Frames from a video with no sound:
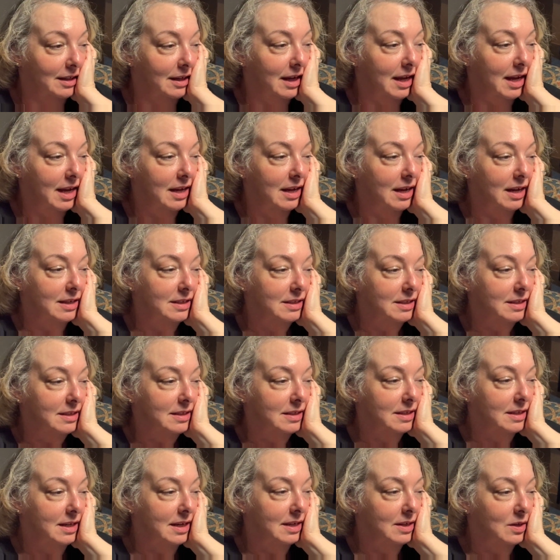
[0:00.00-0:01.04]
Hey guys, it's
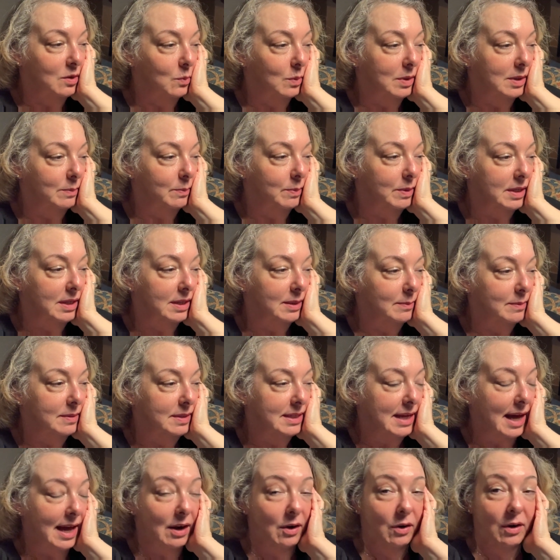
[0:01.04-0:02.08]
9.01 p.m.
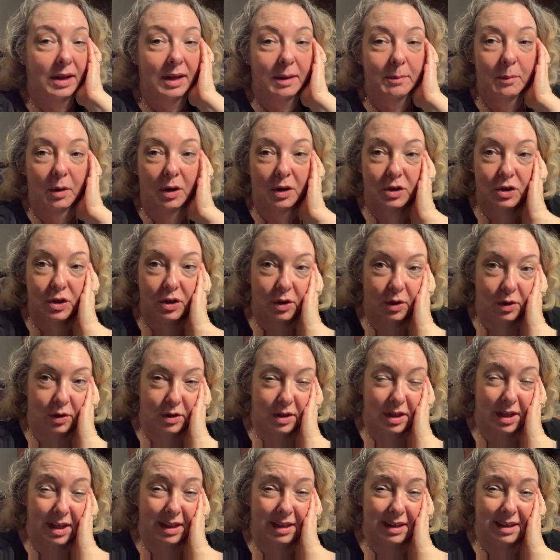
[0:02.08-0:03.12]
Saturday, March
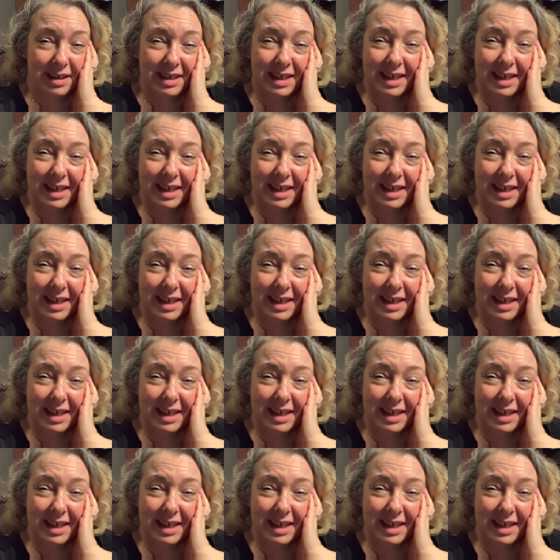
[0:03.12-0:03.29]
13th.